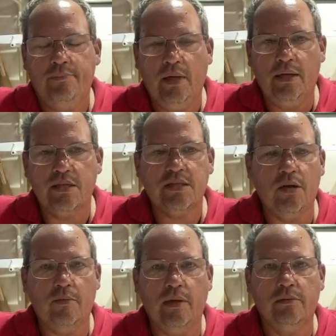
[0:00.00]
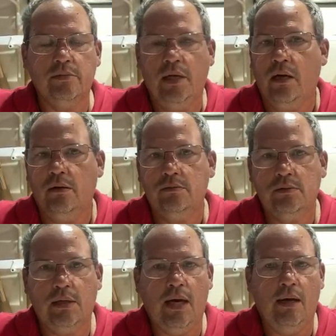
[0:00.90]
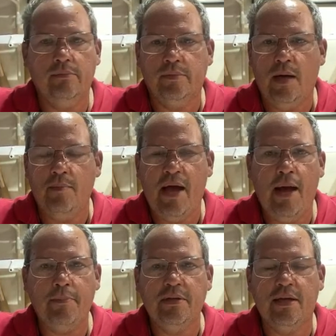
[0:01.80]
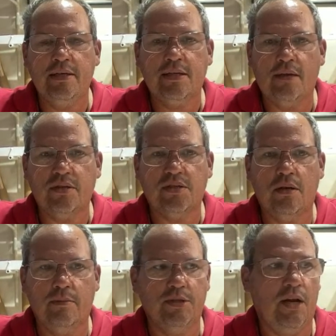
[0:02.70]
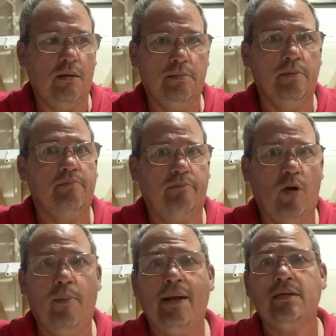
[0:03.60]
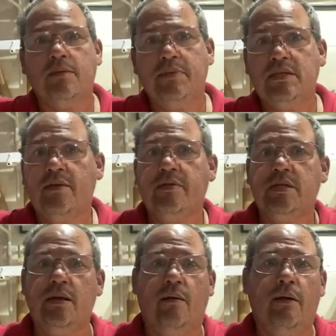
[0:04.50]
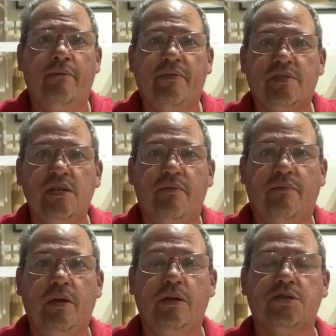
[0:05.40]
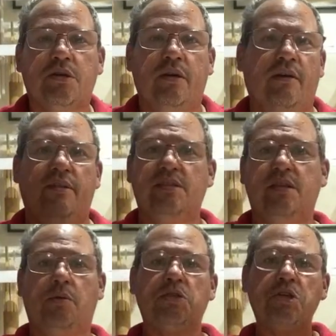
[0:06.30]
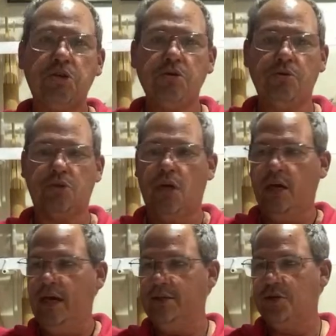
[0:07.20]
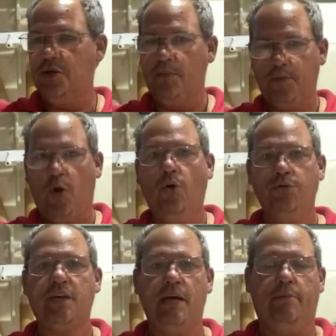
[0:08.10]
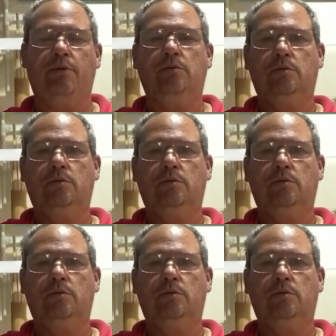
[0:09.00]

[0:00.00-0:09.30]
Stearman. You know, I'm happy that he's got the Stearman channel, but go back to the B-17. I want to see it finished. This thing was huge. It took up the whole table.